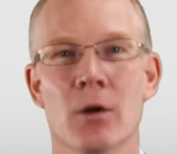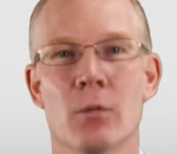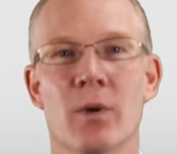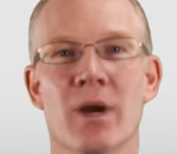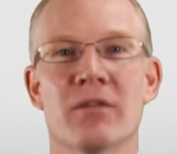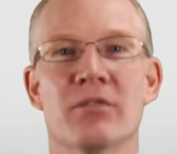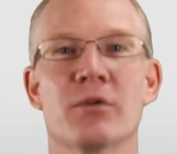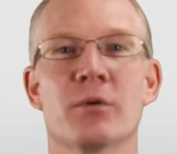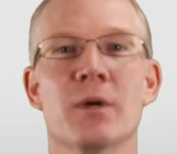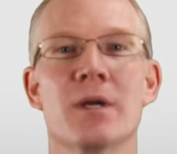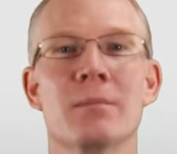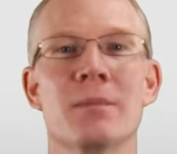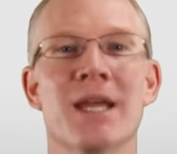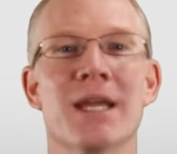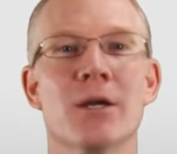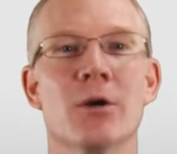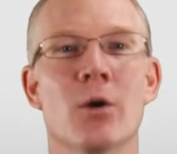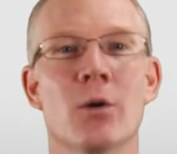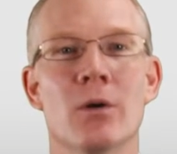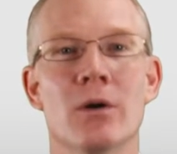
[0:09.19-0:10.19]
We have three
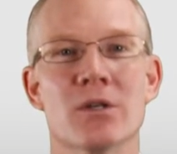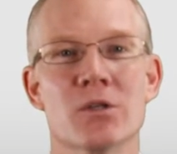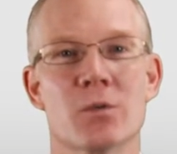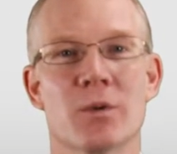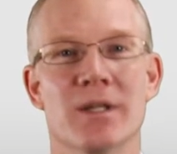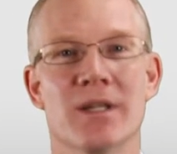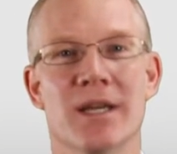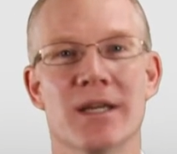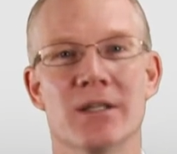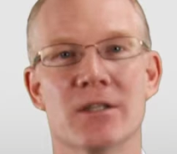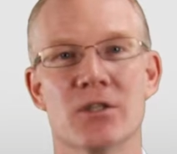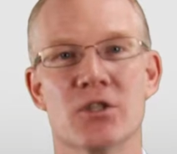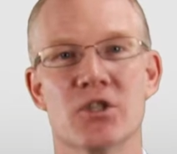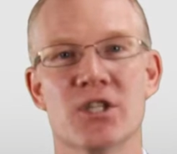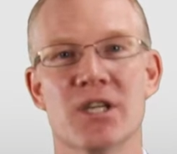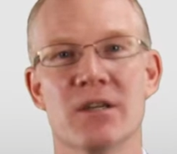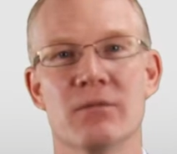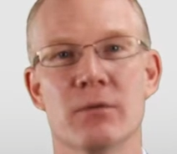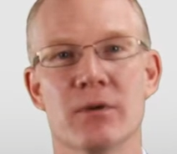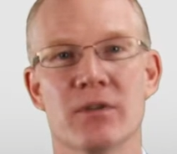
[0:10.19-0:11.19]
main goals we'd like to
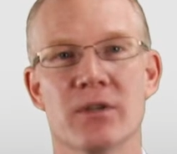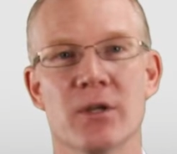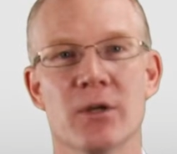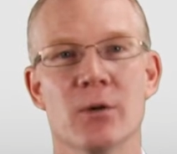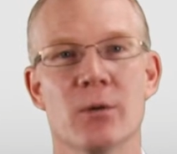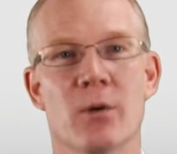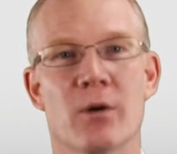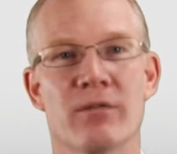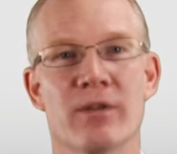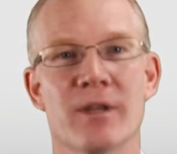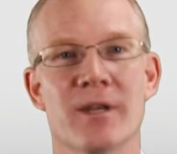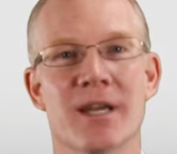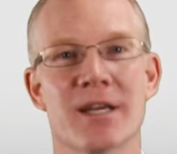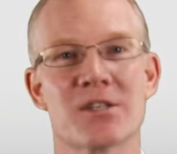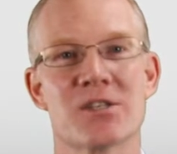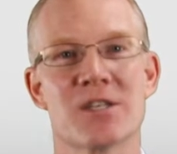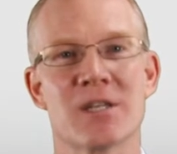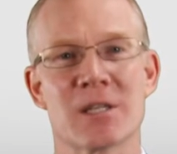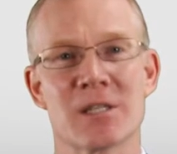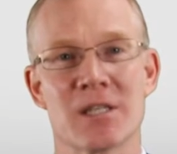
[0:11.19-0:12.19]
achieve with you over the
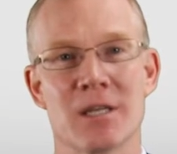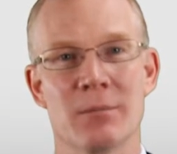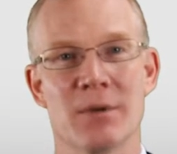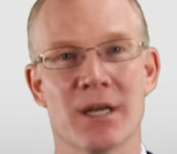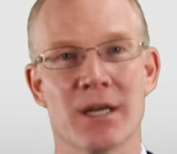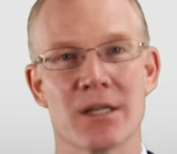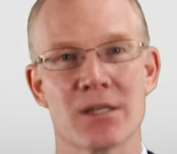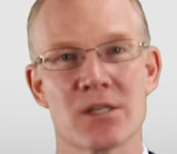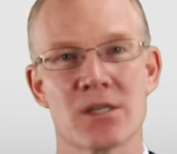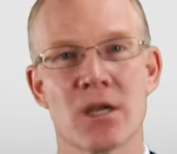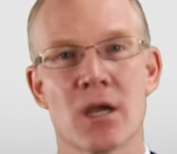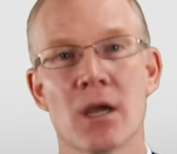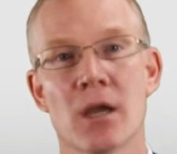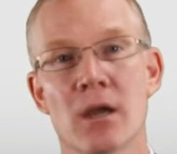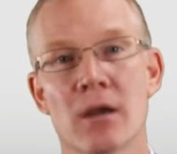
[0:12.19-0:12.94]
next 60 minutes.